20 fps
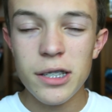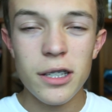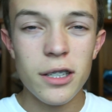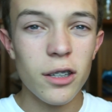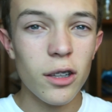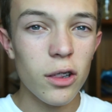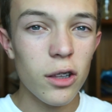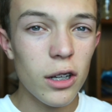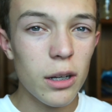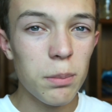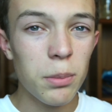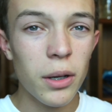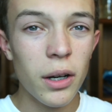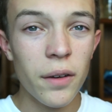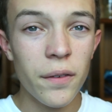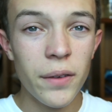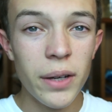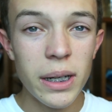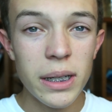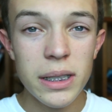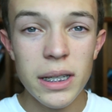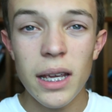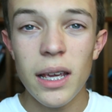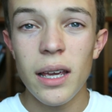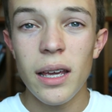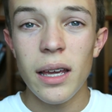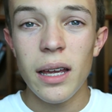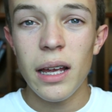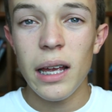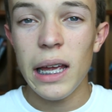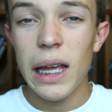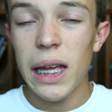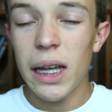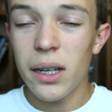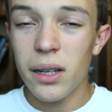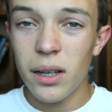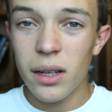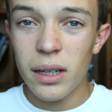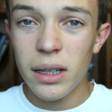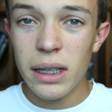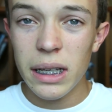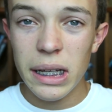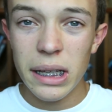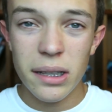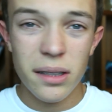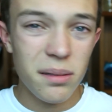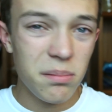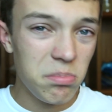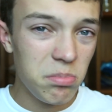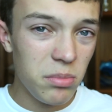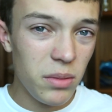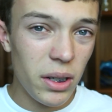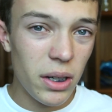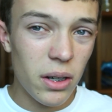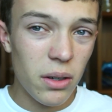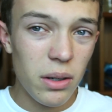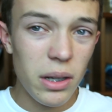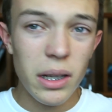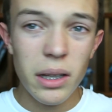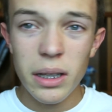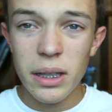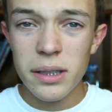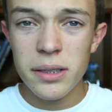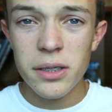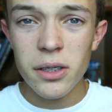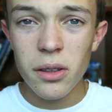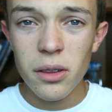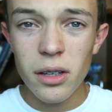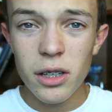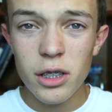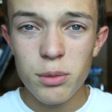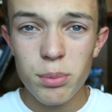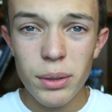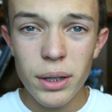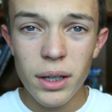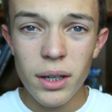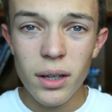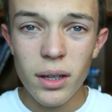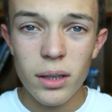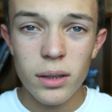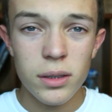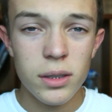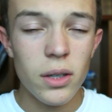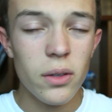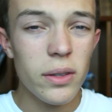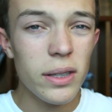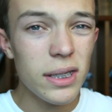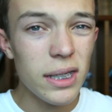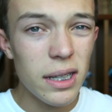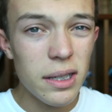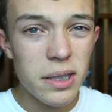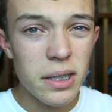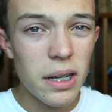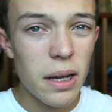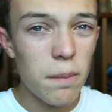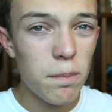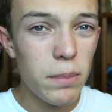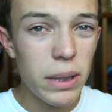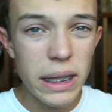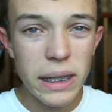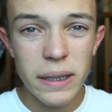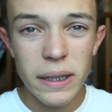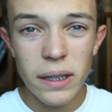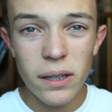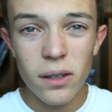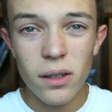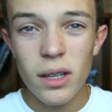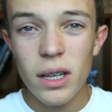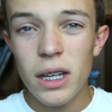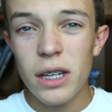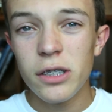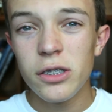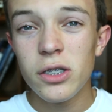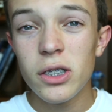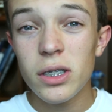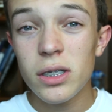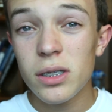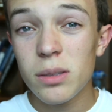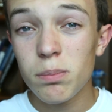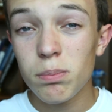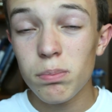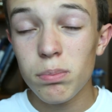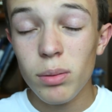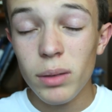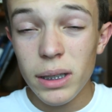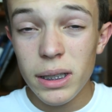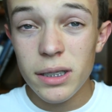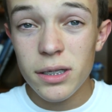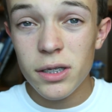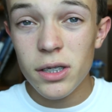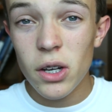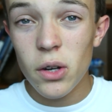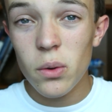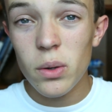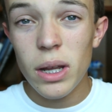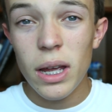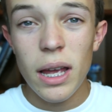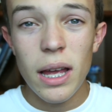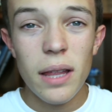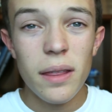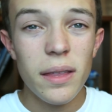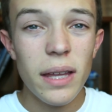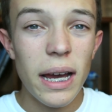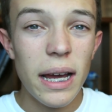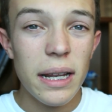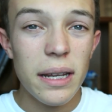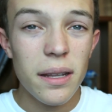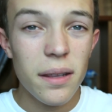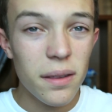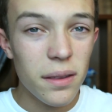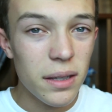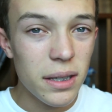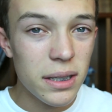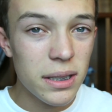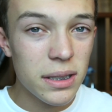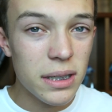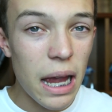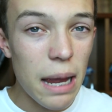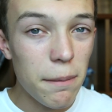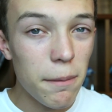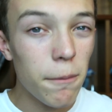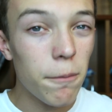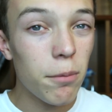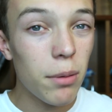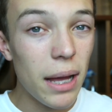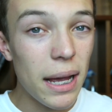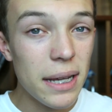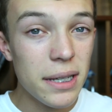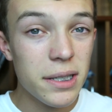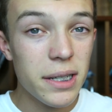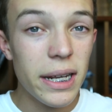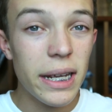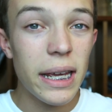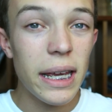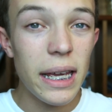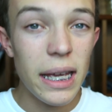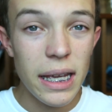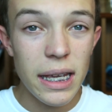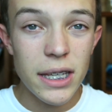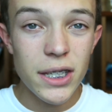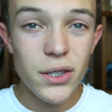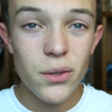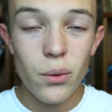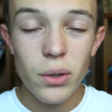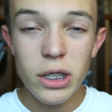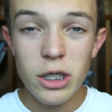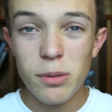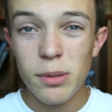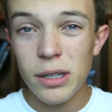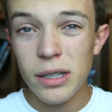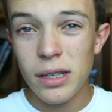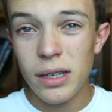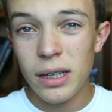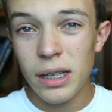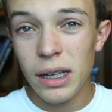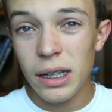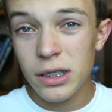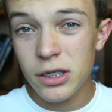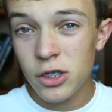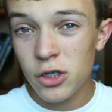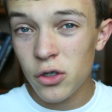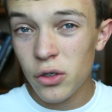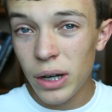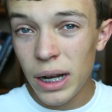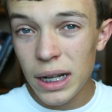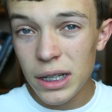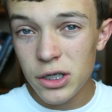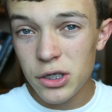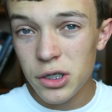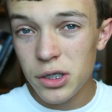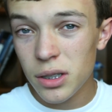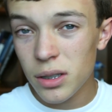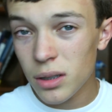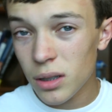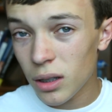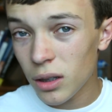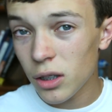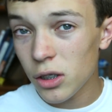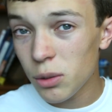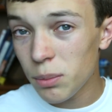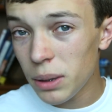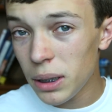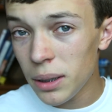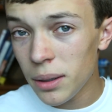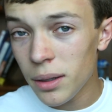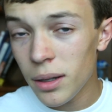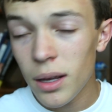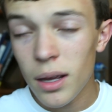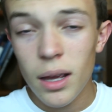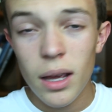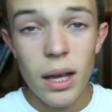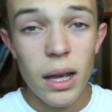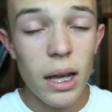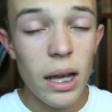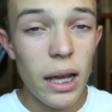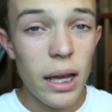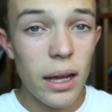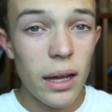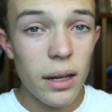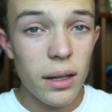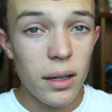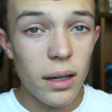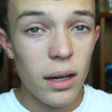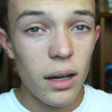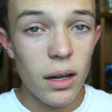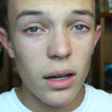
it to look perfect, and it still looks pretty good. So this isn't a big deal. Just please note that this type of plastic is going to get scratched a little bit, and